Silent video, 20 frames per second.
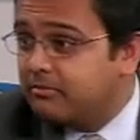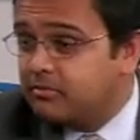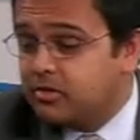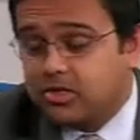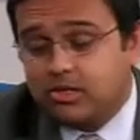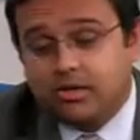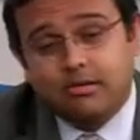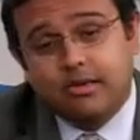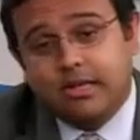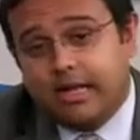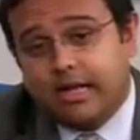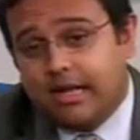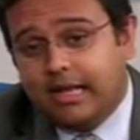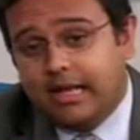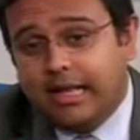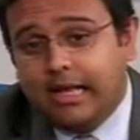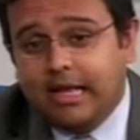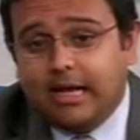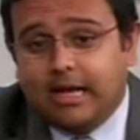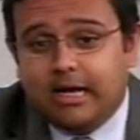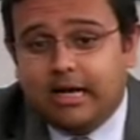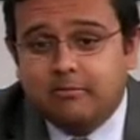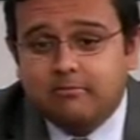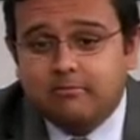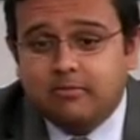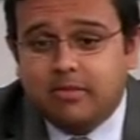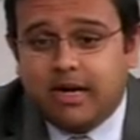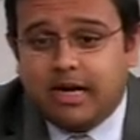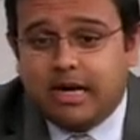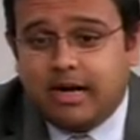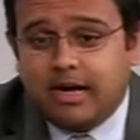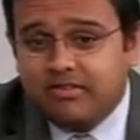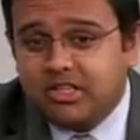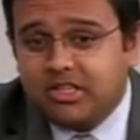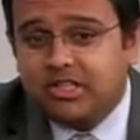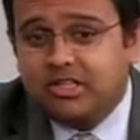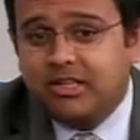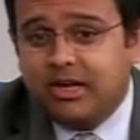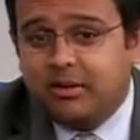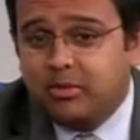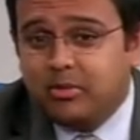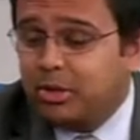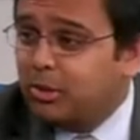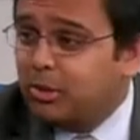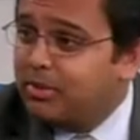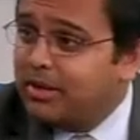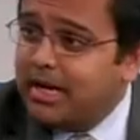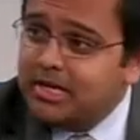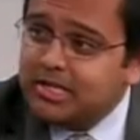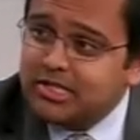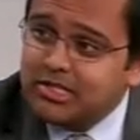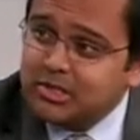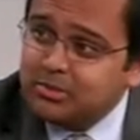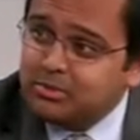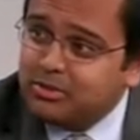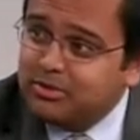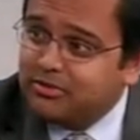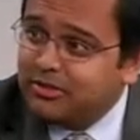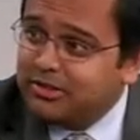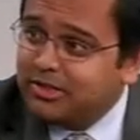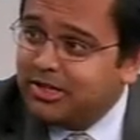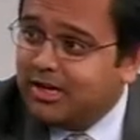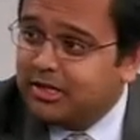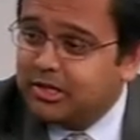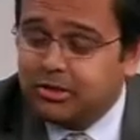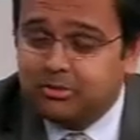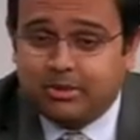So, yeah, obviously I'm a little biased as a peripheral doctor,